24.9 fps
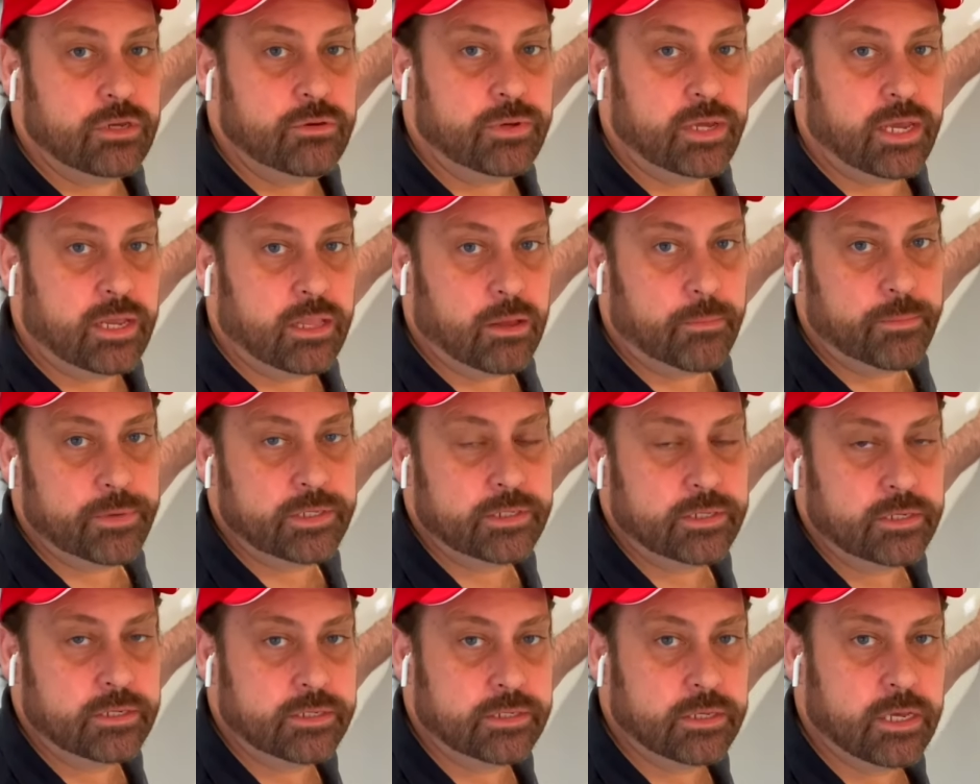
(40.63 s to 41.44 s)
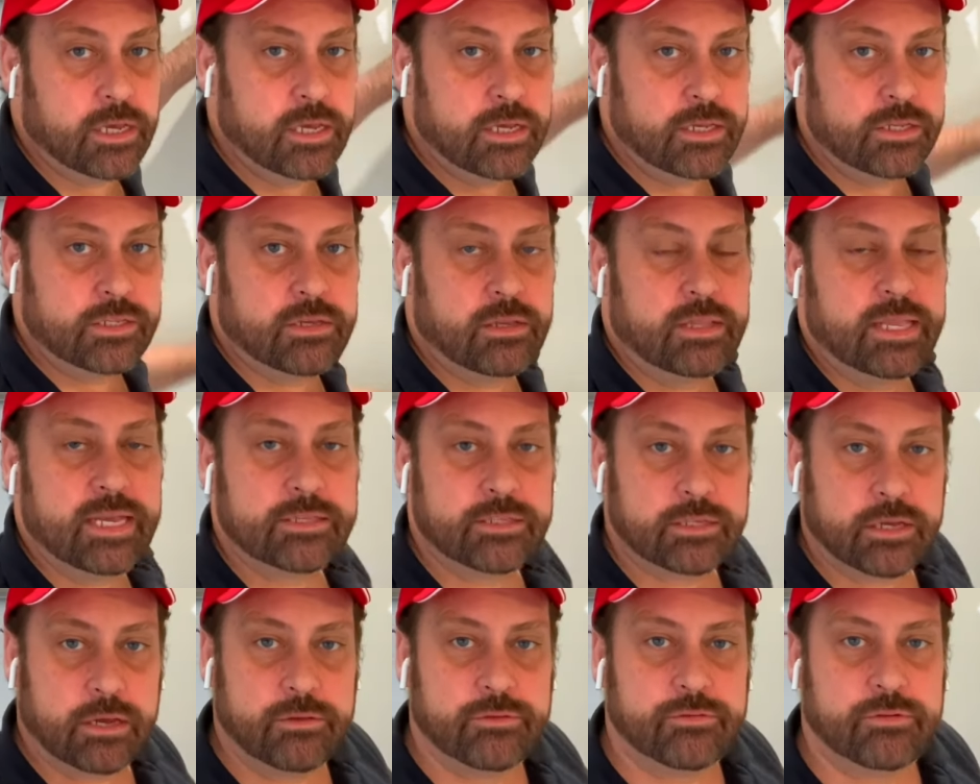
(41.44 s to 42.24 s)
kilometers? So let's go
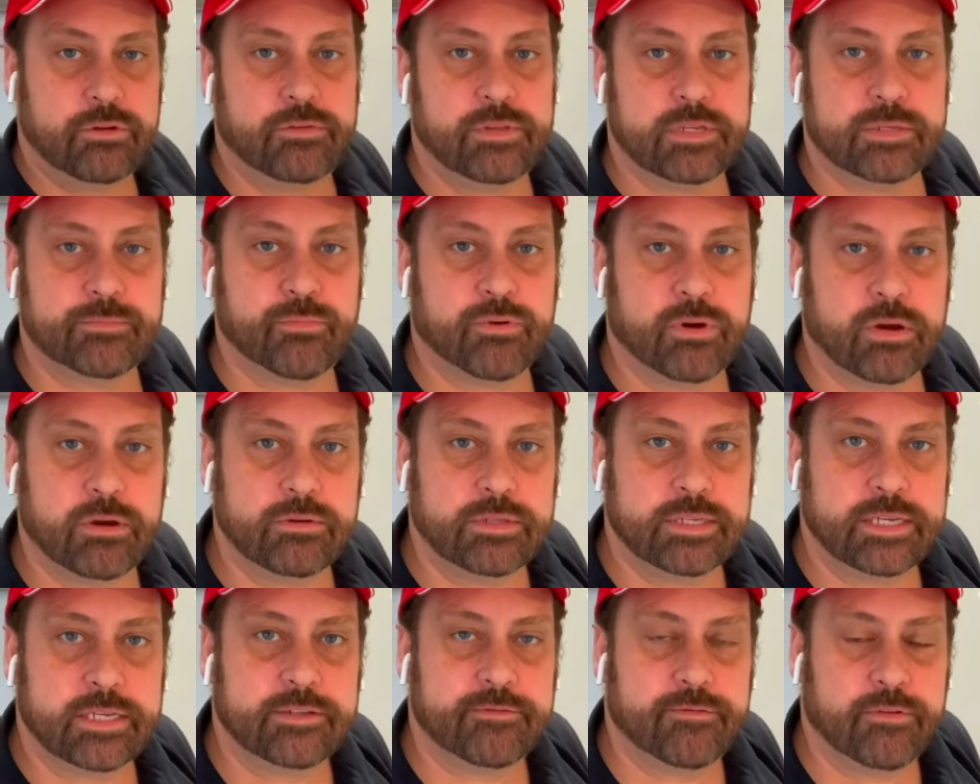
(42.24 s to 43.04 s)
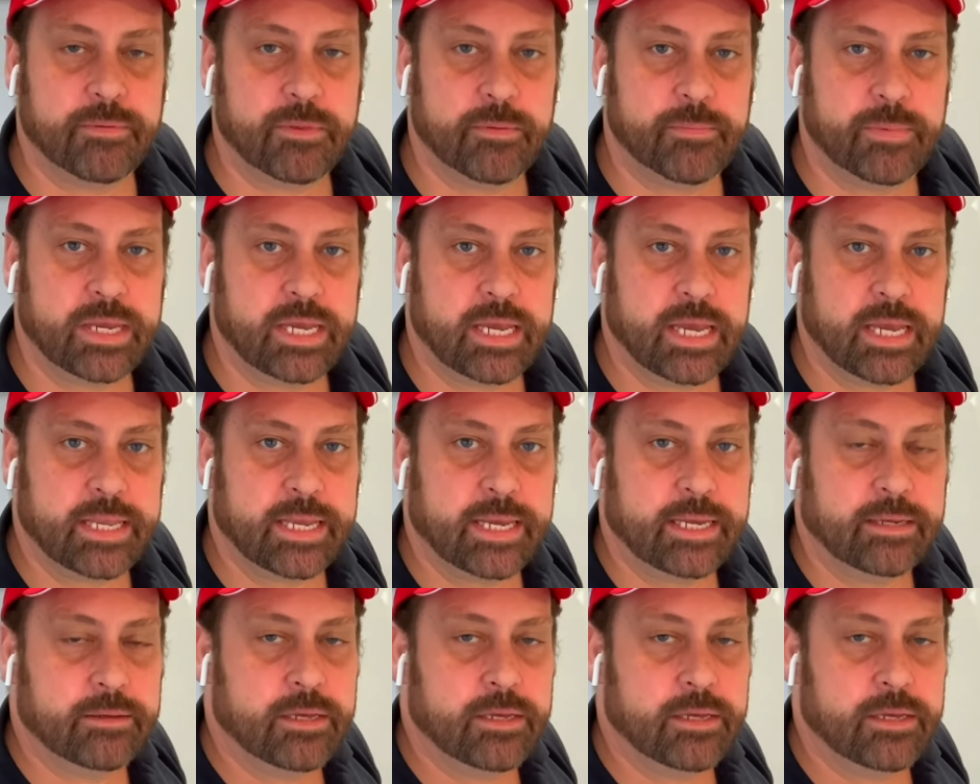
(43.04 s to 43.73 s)
through this process from the beginning.